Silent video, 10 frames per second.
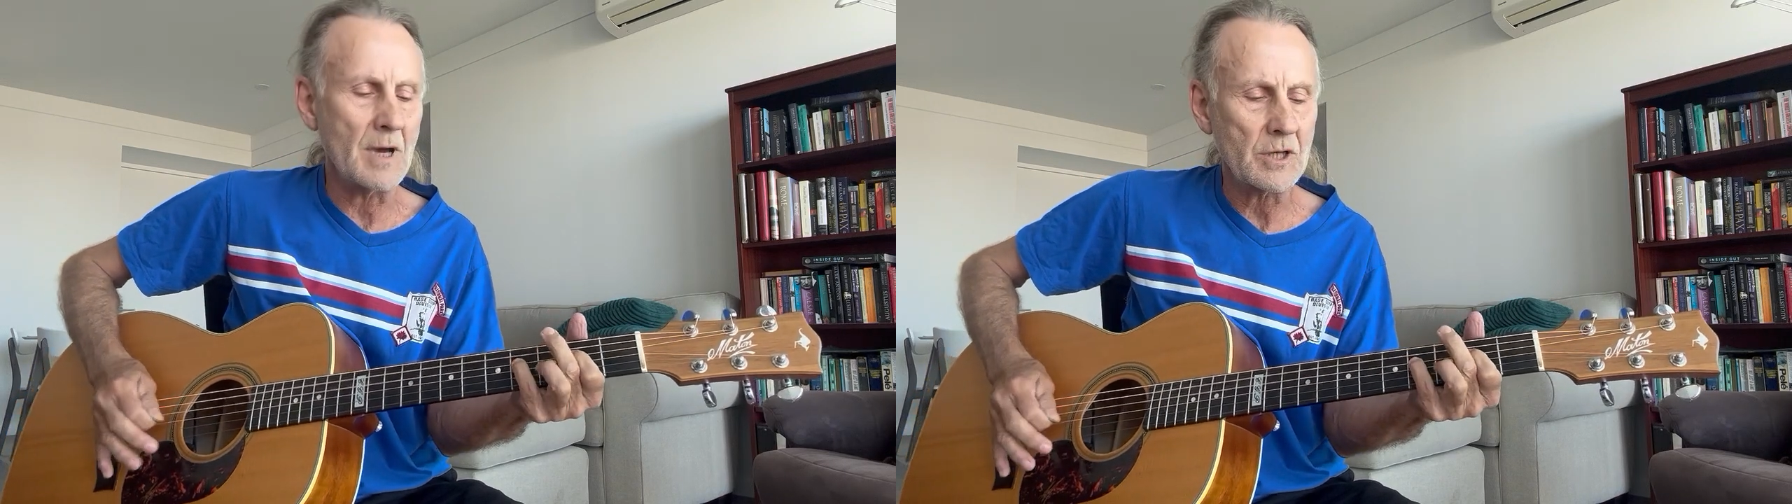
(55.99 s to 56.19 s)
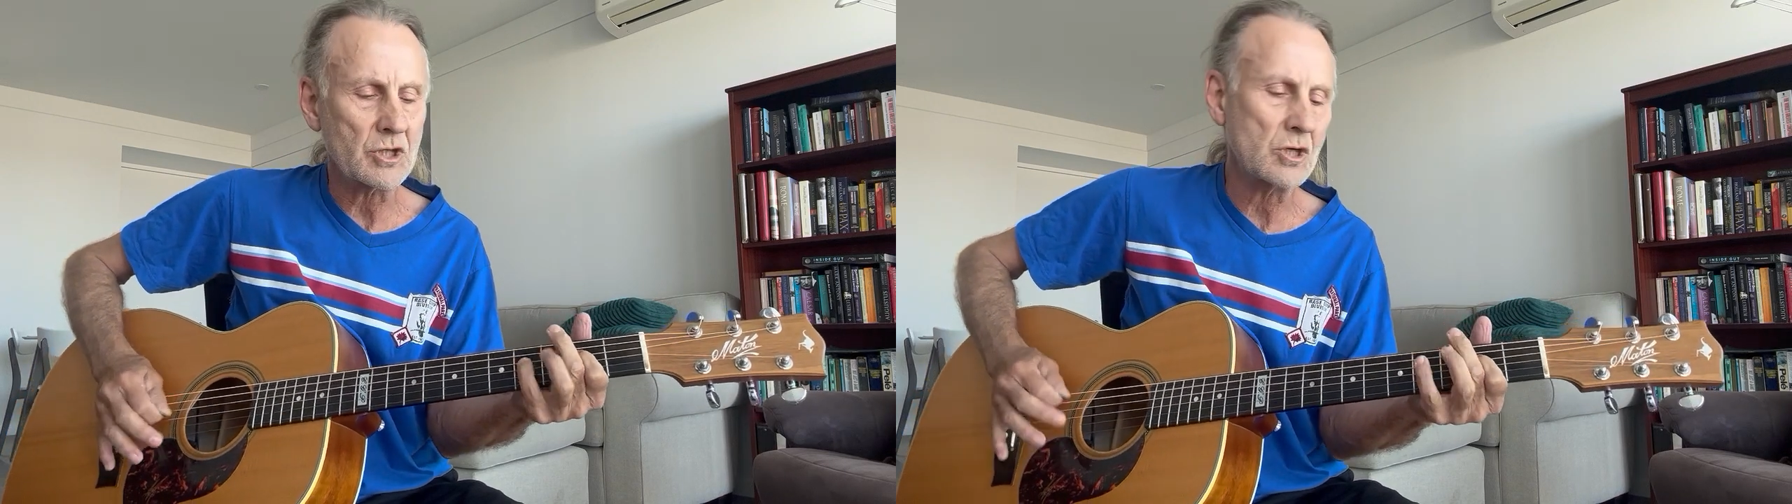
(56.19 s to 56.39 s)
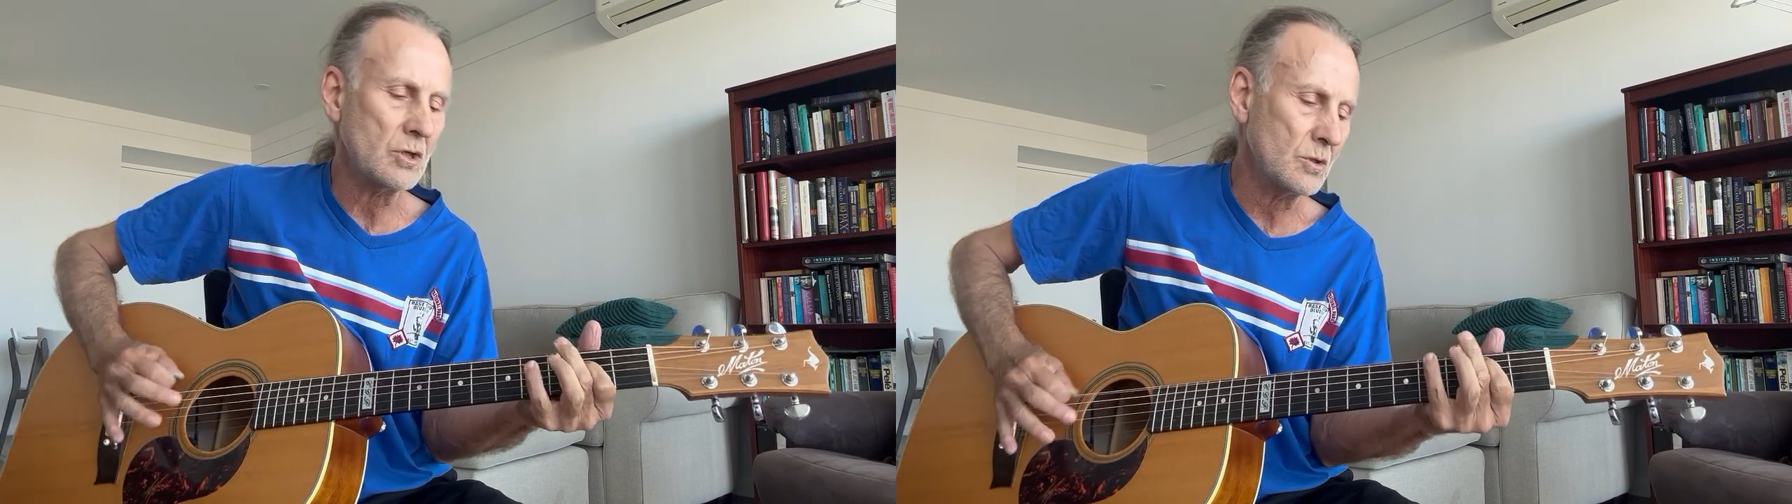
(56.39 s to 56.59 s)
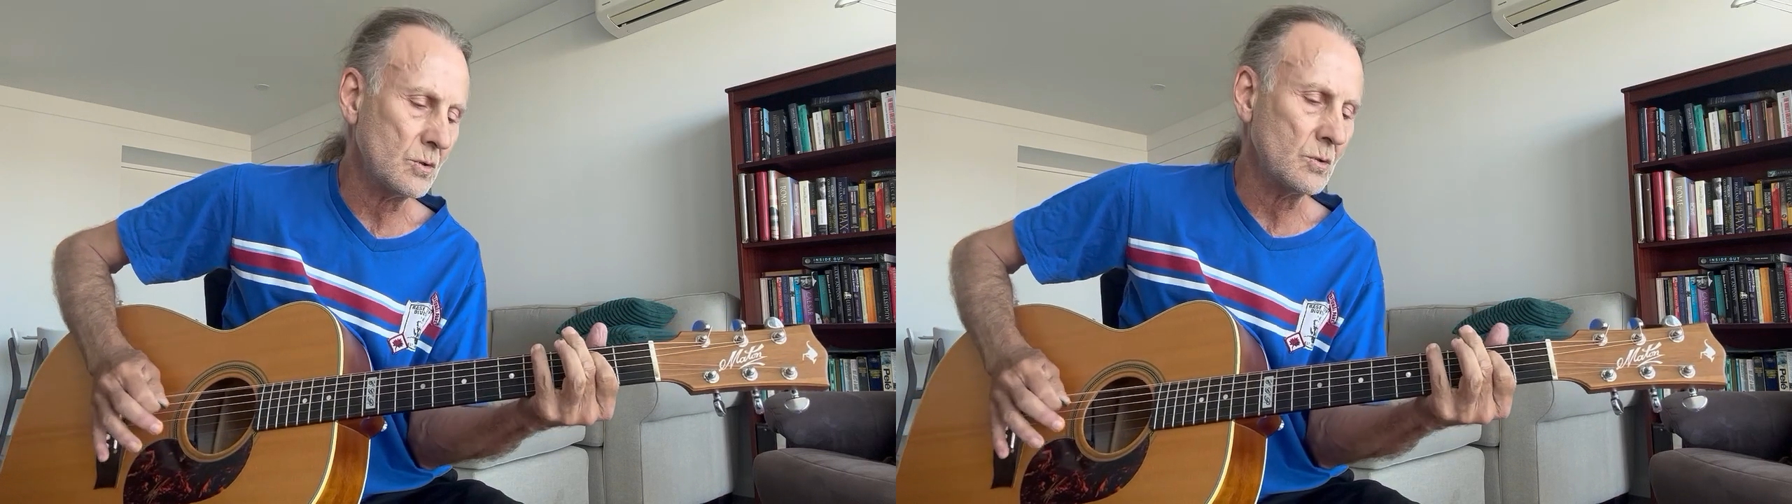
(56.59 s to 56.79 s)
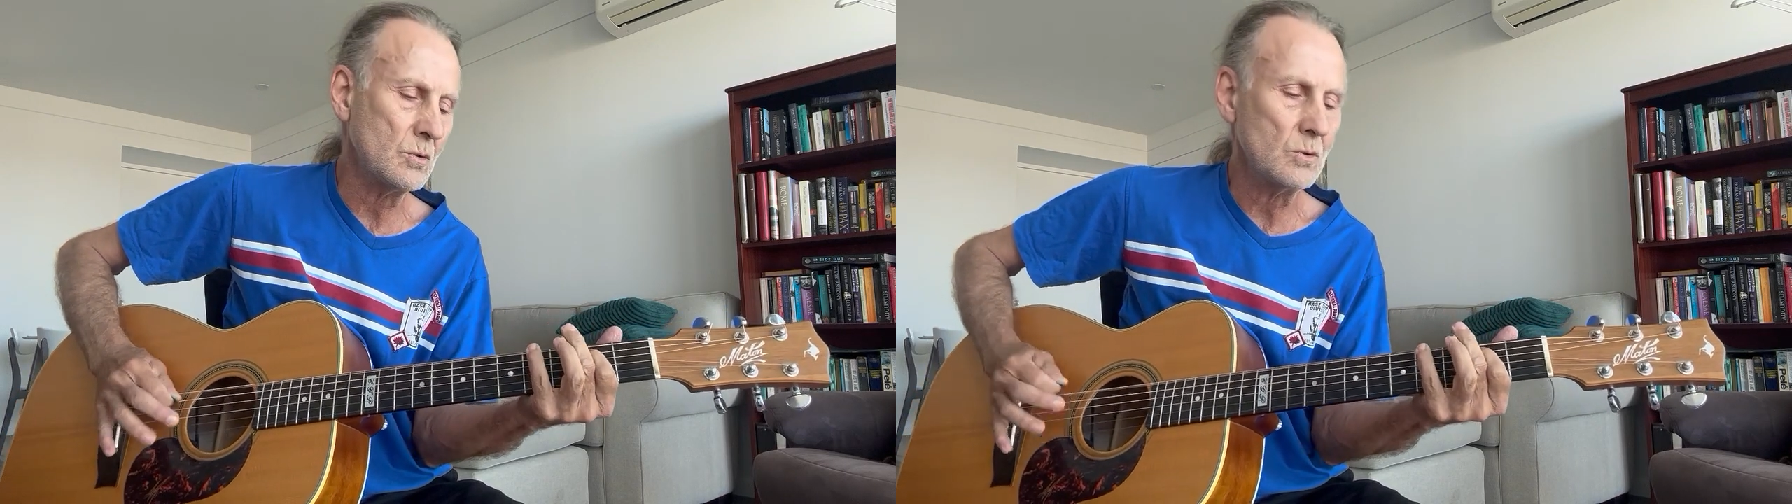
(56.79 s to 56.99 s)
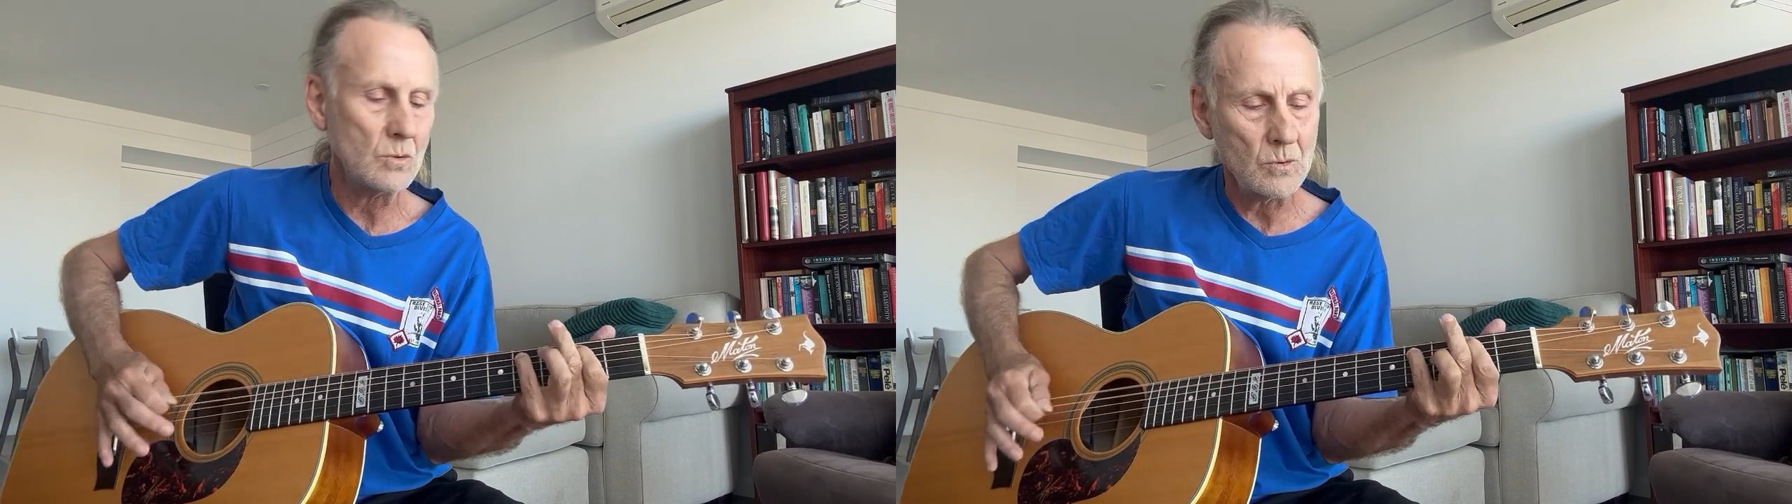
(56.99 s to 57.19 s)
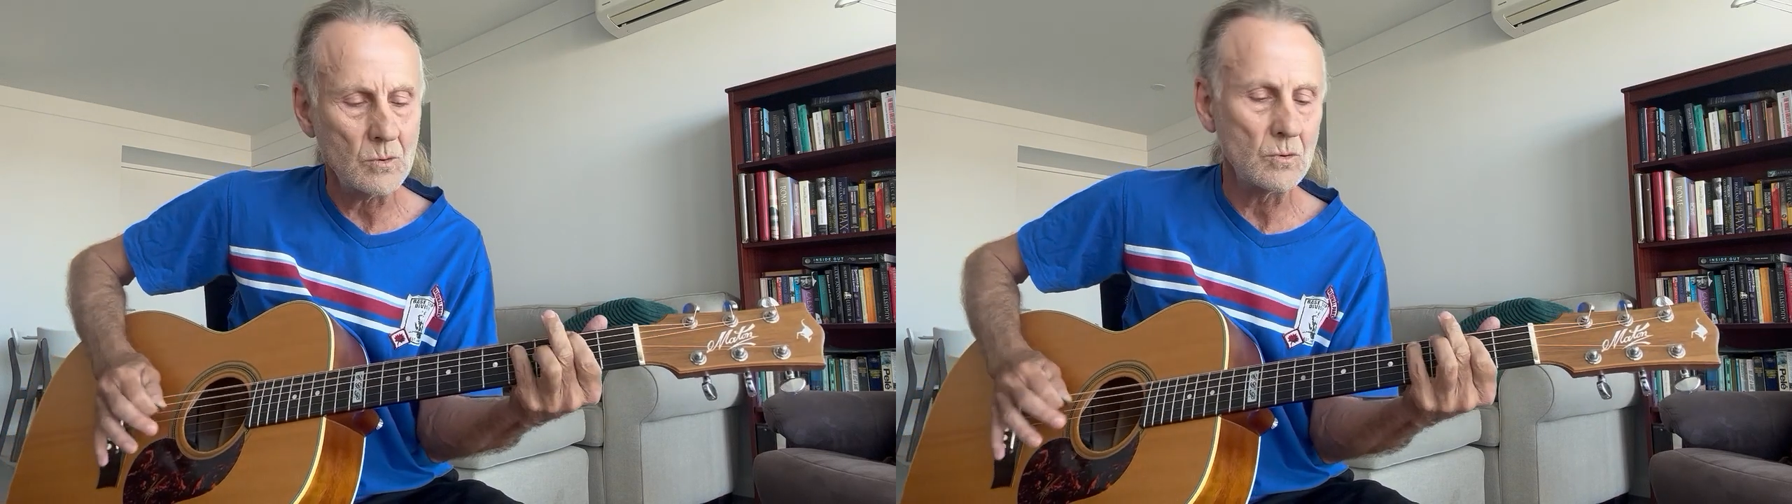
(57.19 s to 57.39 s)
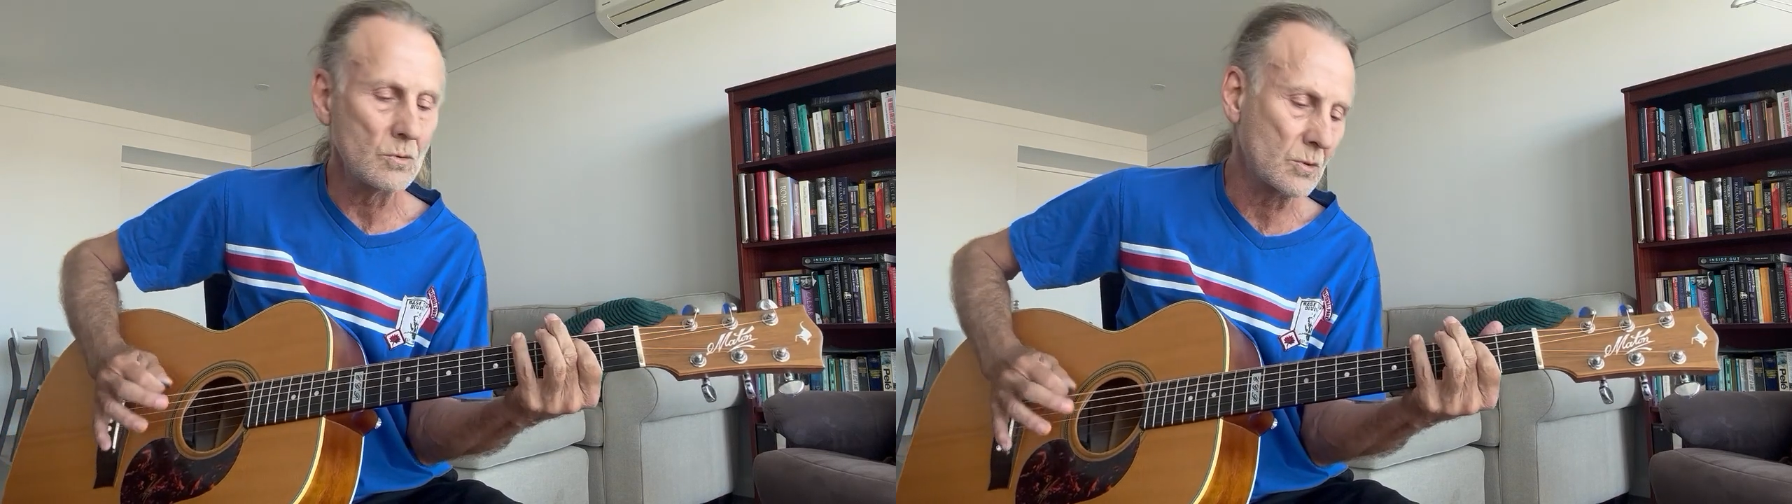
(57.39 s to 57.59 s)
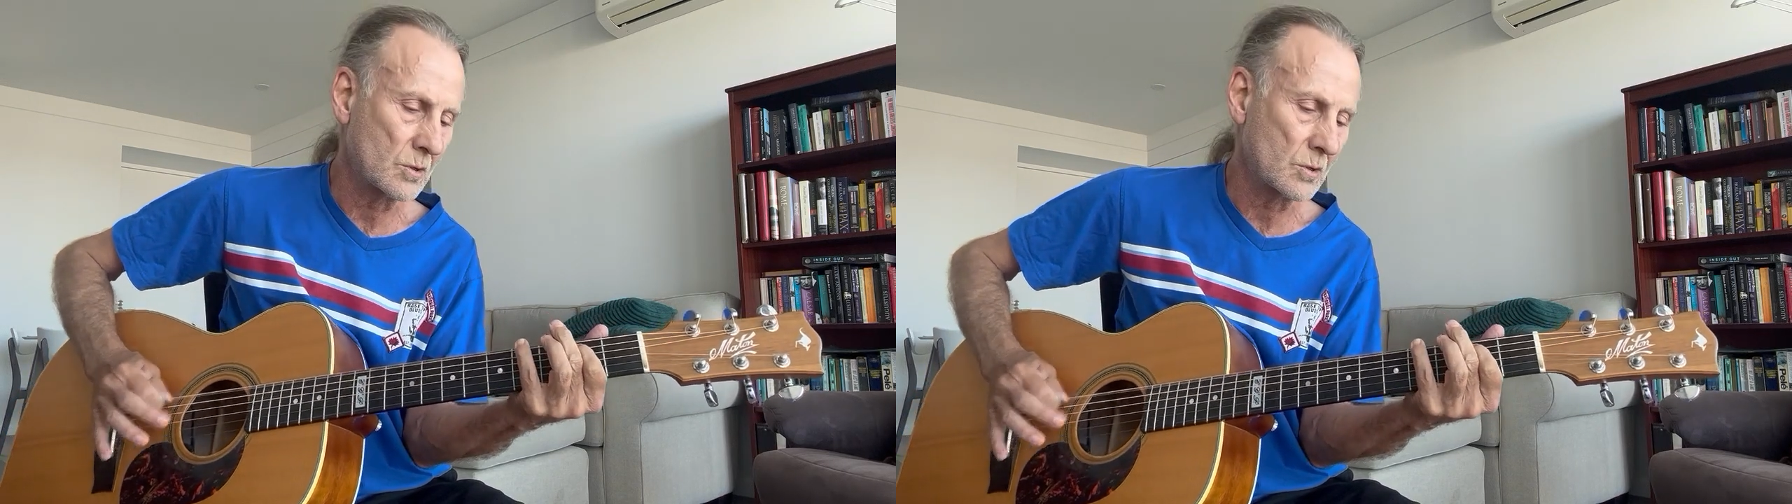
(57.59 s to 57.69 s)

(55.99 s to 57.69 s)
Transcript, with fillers: my shoes.